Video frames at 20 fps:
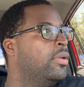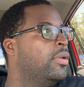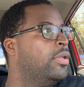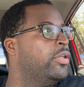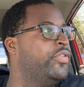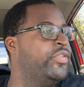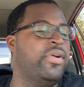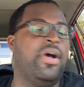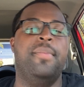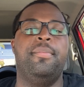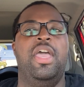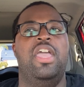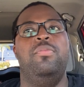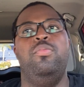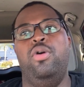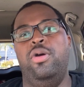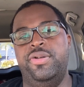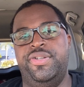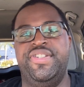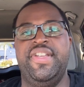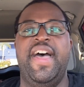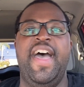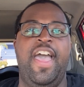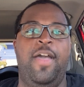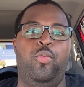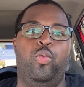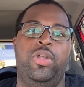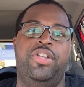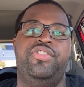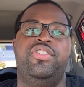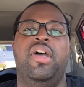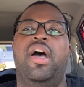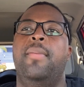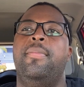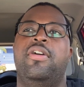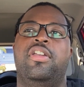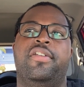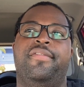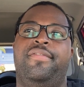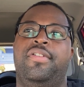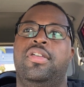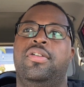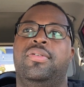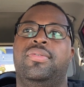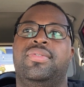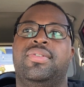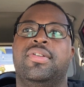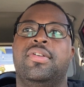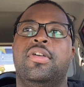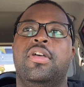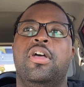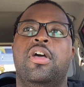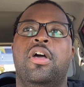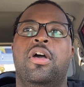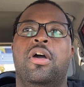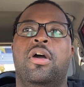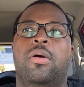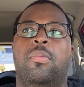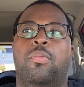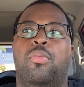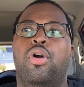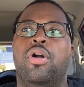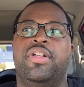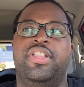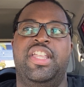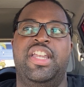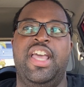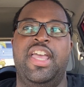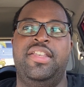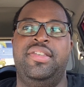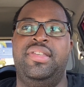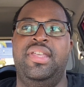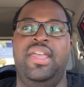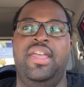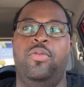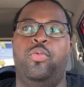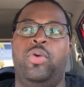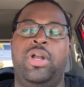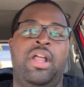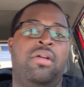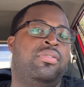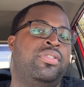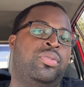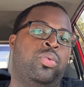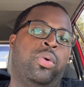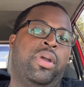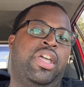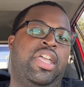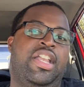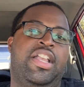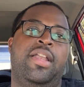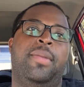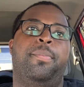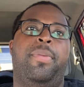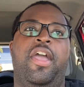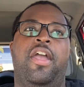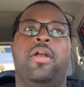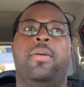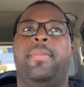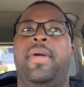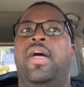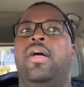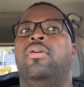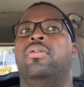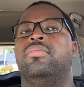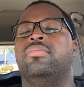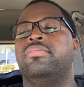So I made more time with job interviews, more than I did when I was working in Paramount.